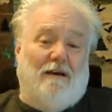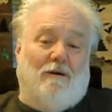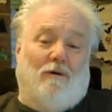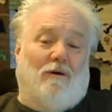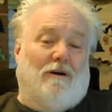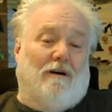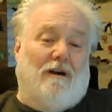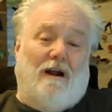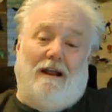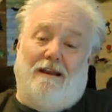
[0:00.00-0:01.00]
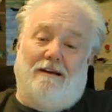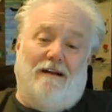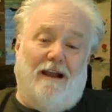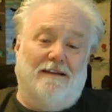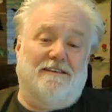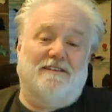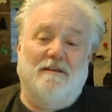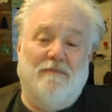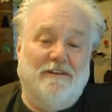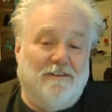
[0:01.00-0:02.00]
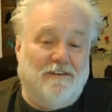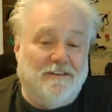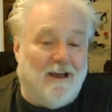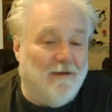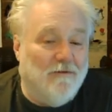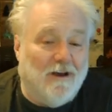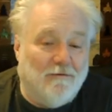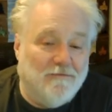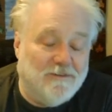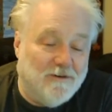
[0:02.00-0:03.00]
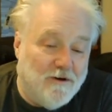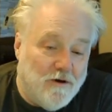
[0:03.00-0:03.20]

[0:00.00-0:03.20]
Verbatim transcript: or you're not going to see me until the time comes.